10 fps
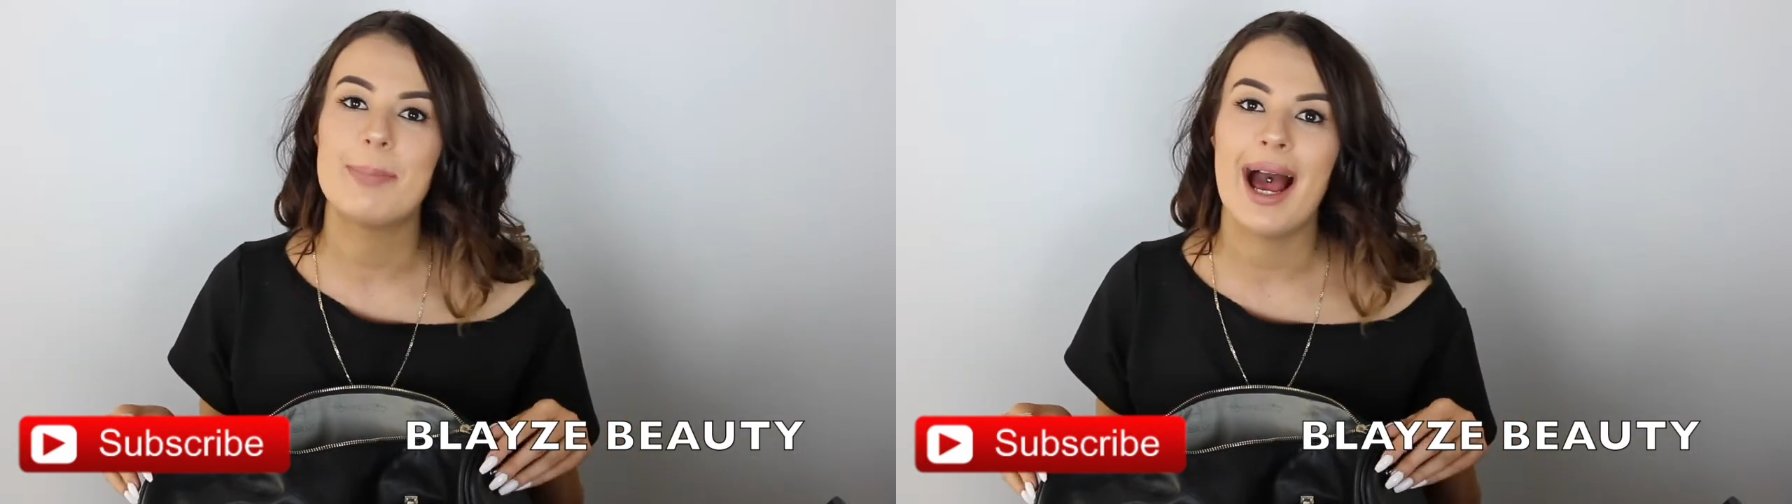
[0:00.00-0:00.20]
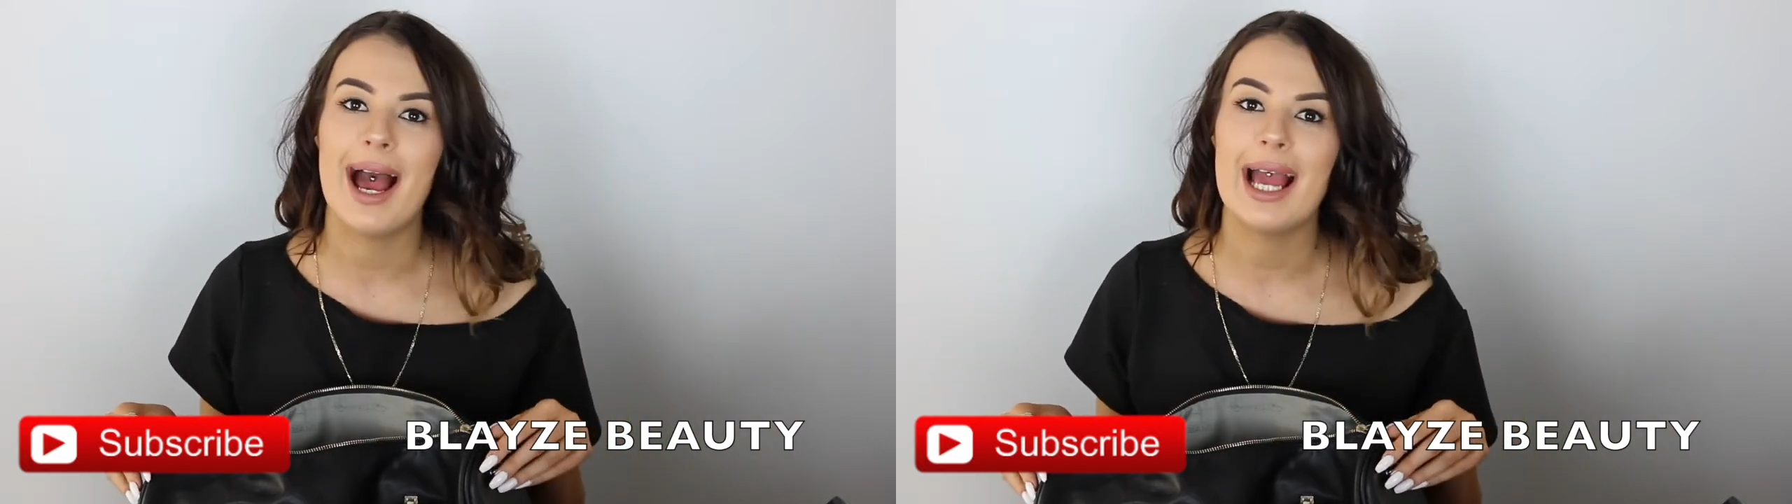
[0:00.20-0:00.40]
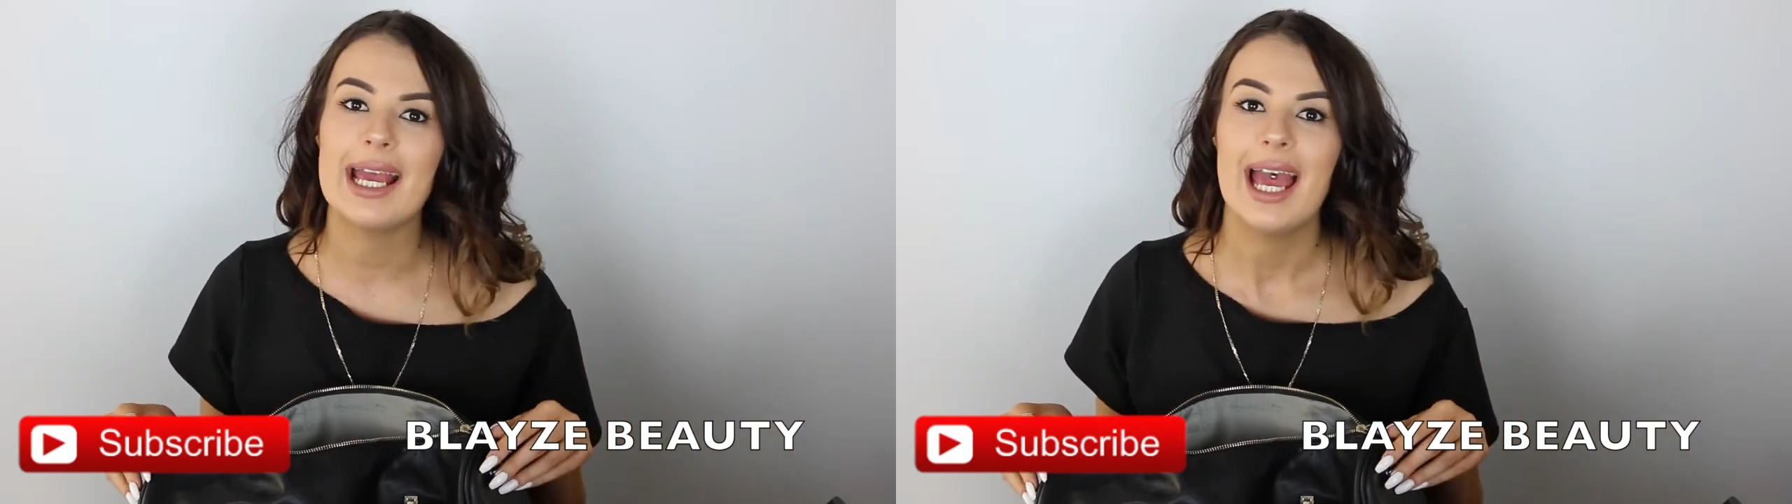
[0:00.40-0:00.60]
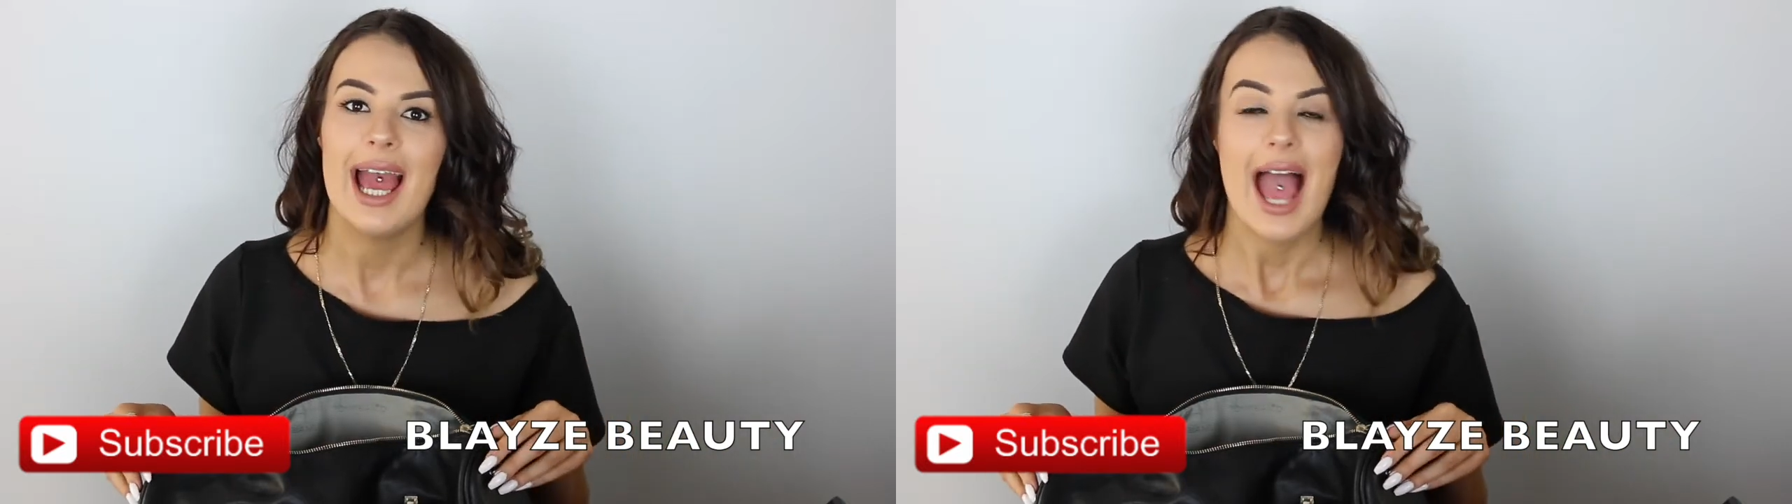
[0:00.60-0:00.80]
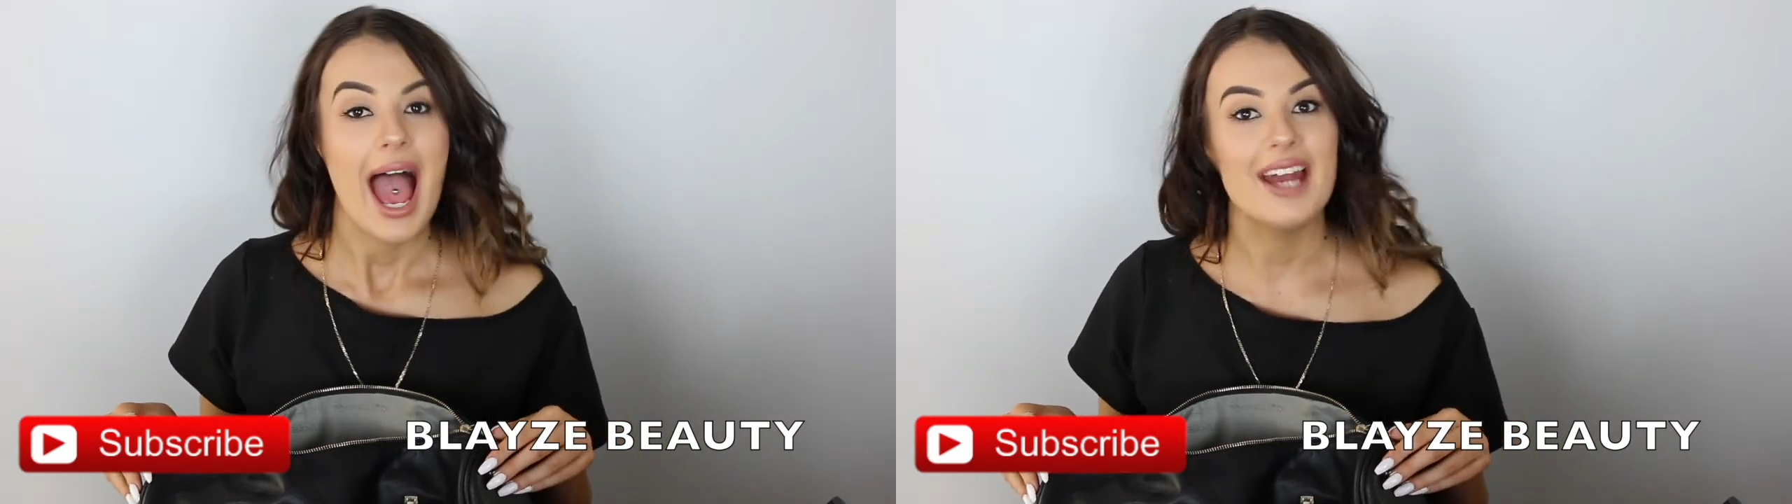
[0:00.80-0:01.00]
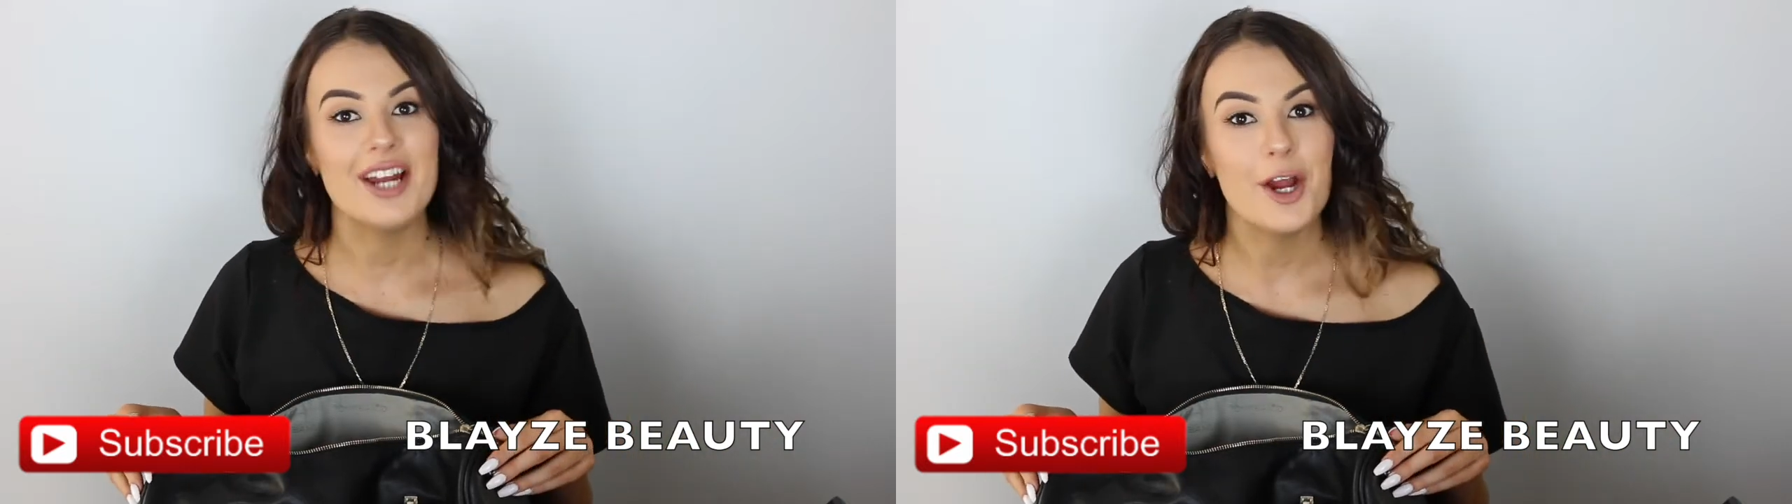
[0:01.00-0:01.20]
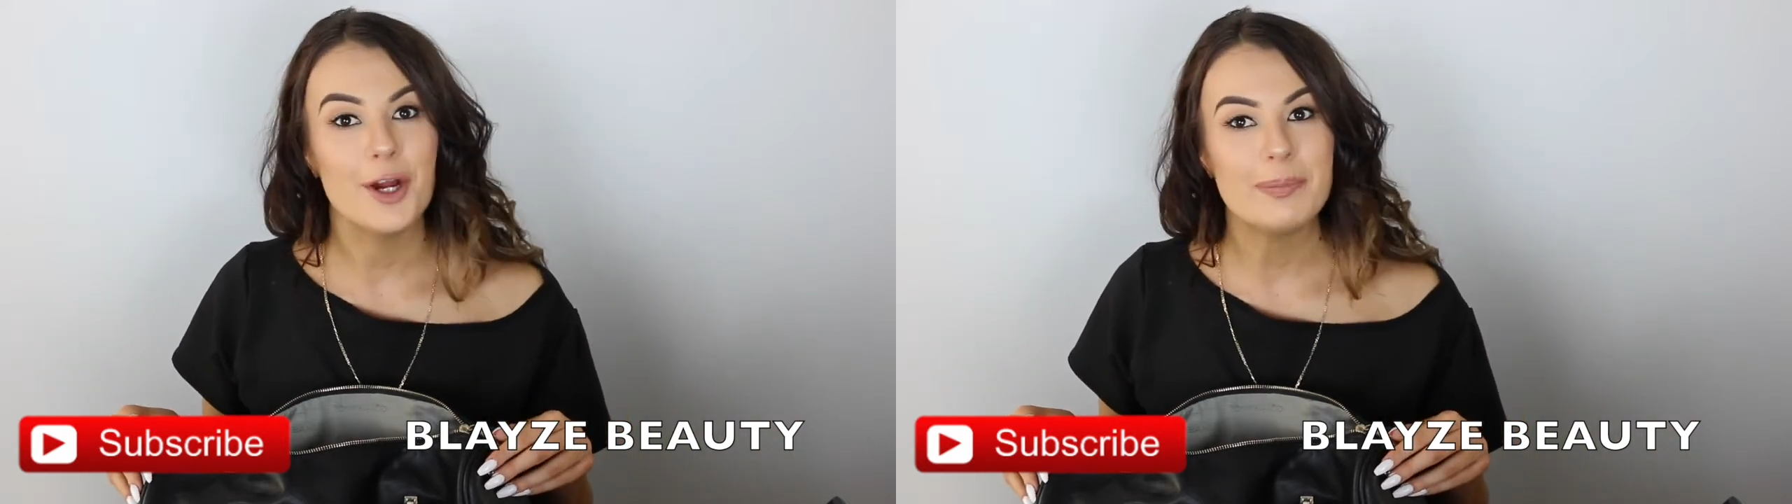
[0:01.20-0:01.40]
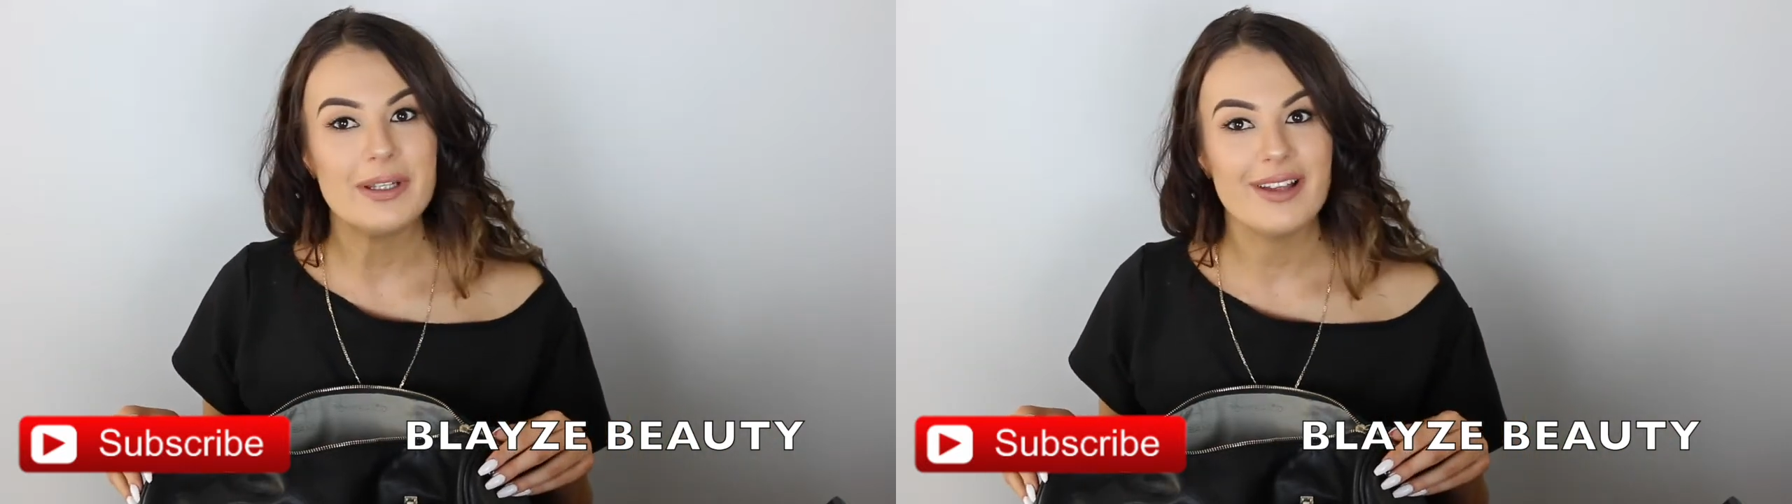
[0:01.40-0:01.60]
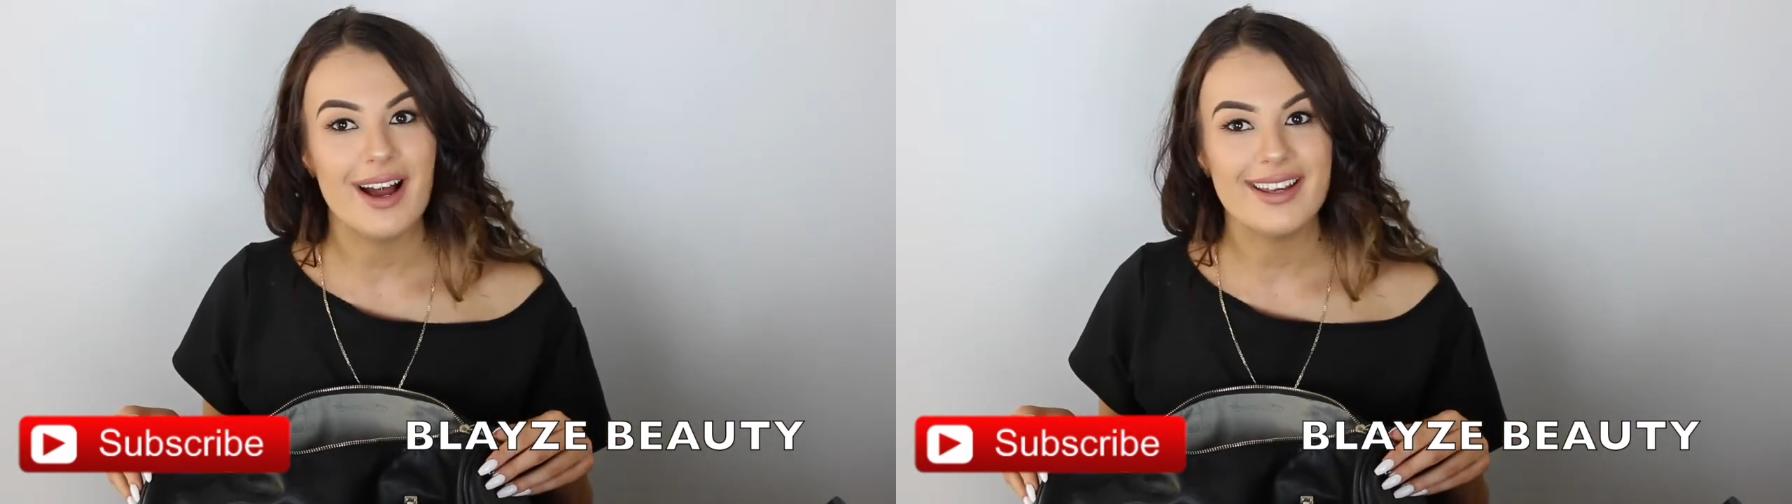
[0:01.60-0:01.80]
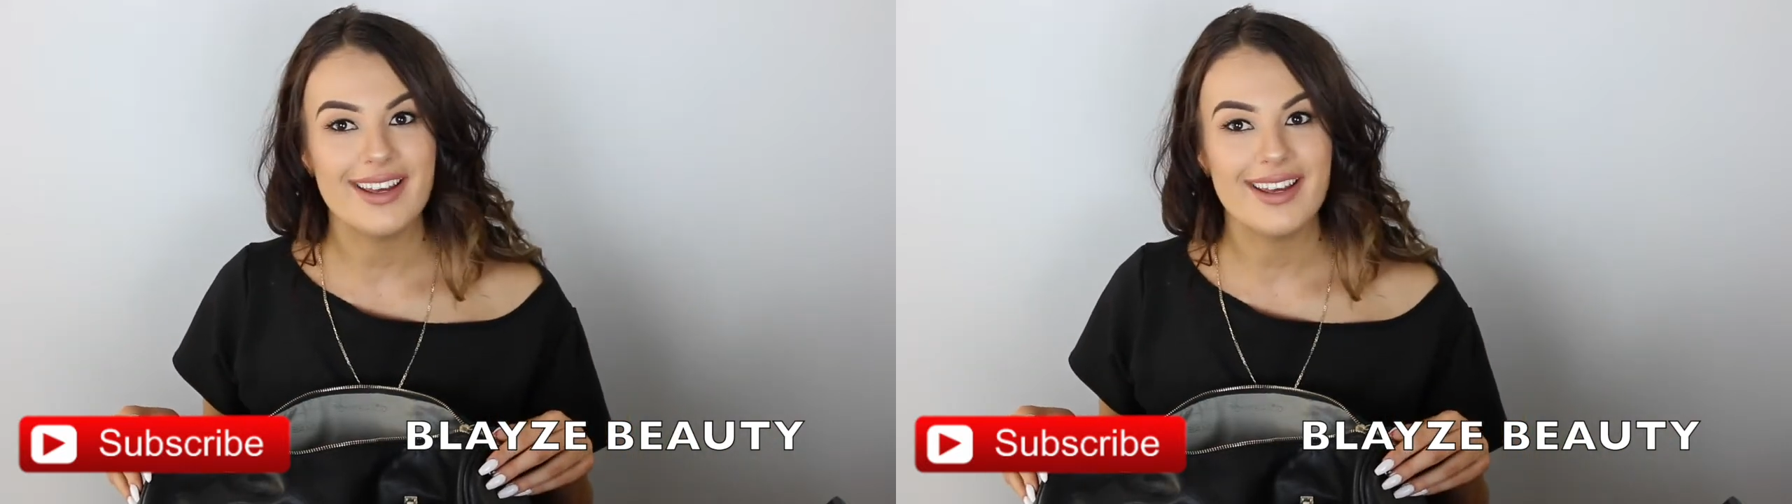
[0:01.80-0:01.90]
bag and I hope you like